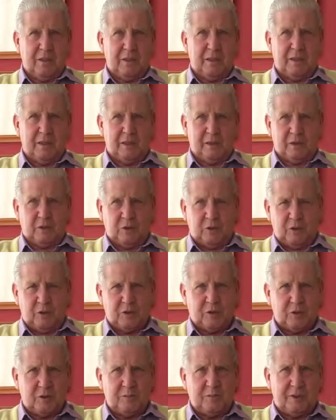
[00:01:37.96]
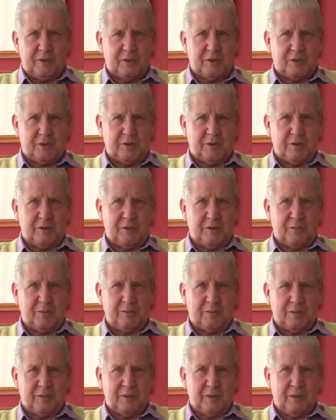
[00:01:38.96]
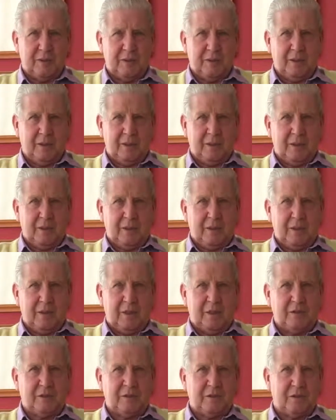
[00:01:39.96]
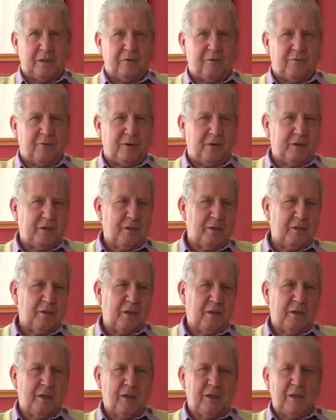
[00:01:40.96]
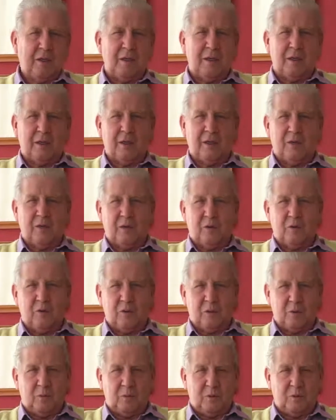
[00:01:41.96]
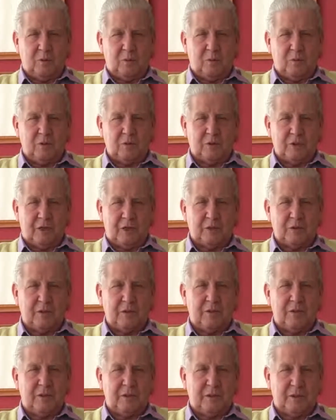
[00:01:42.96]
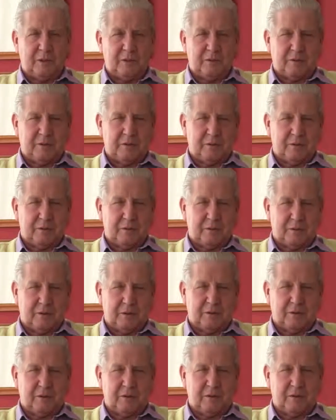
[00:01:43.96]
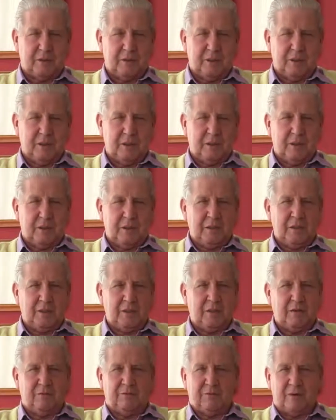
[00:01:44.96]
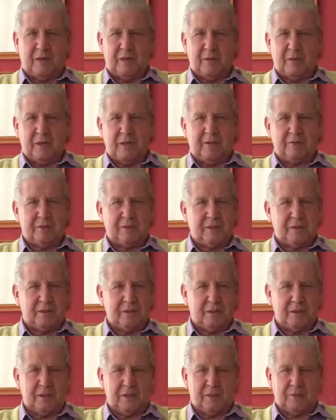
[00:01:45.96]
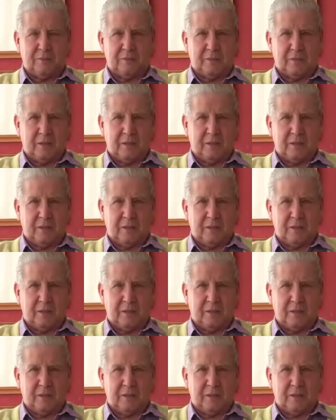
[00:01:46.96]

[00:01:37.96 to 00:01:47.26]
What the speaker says: in a cloistered monastery. And she said, "Father, you're the one who wrote Joshua?" I said, "Yes, sister." She said, "Father, I have to tell you,